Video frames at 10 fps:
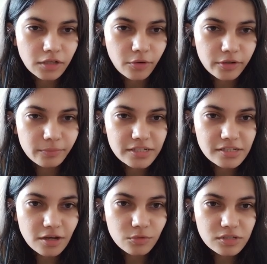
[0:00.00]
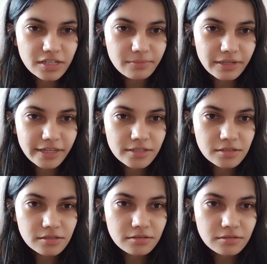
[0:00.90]
Now it must sound
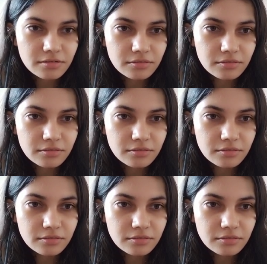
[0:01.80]
seamless.